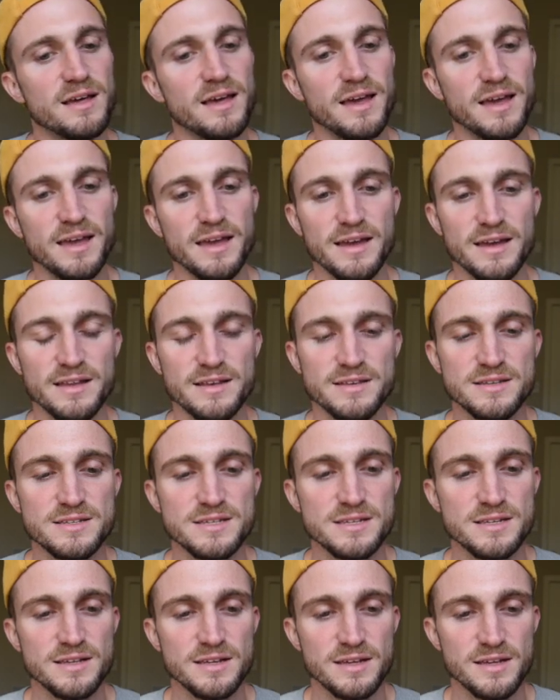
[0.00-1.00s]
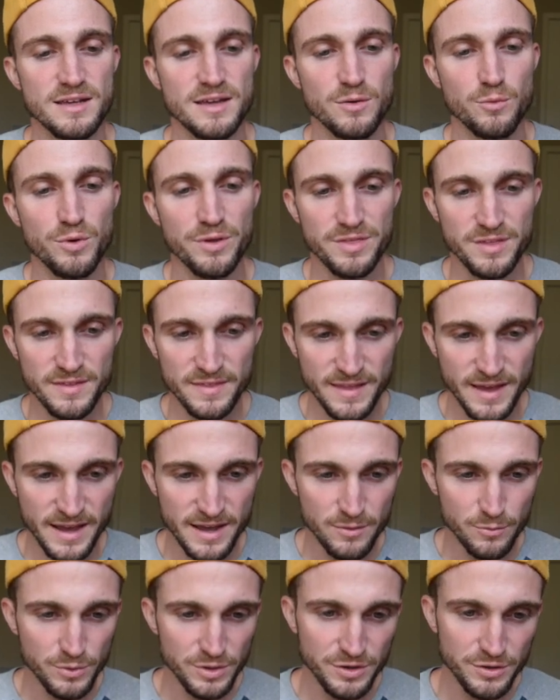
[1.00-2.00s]
and within
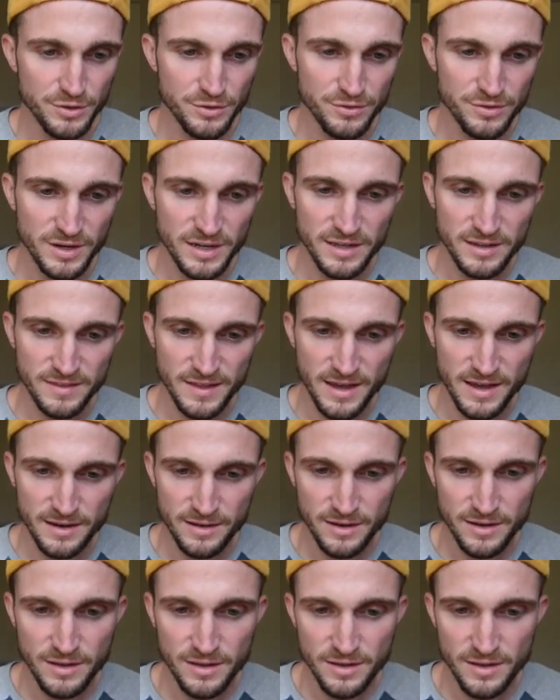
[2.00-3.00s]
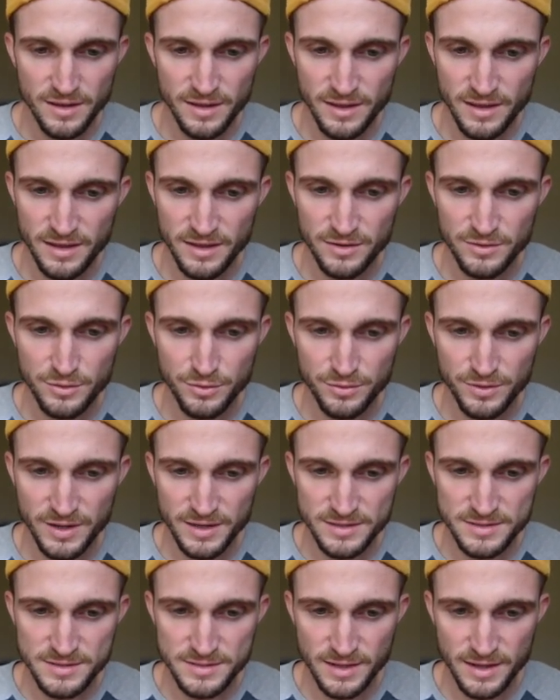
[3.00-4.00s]
that, when you're creating that, it
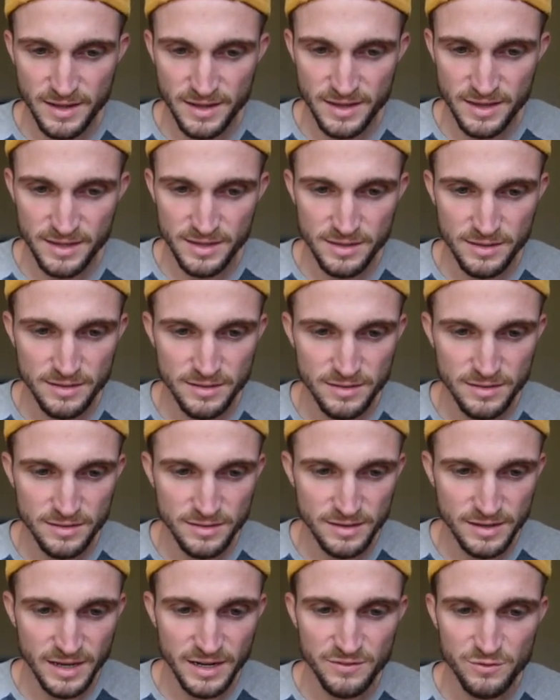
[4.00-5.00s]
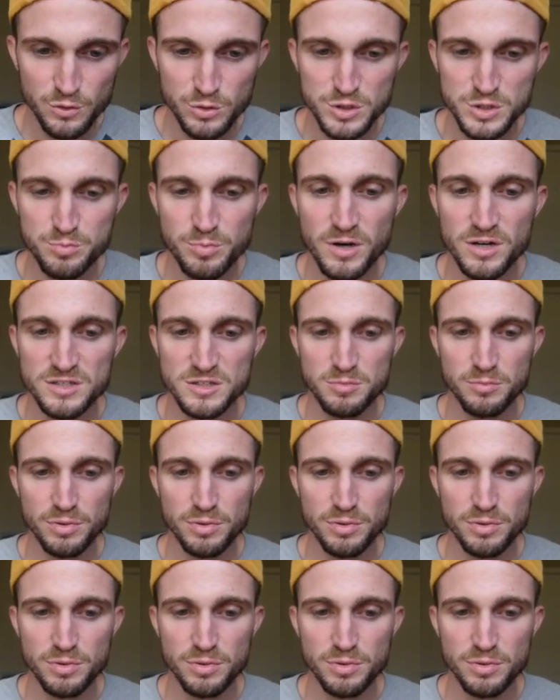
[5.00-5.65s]
creates a kind of a response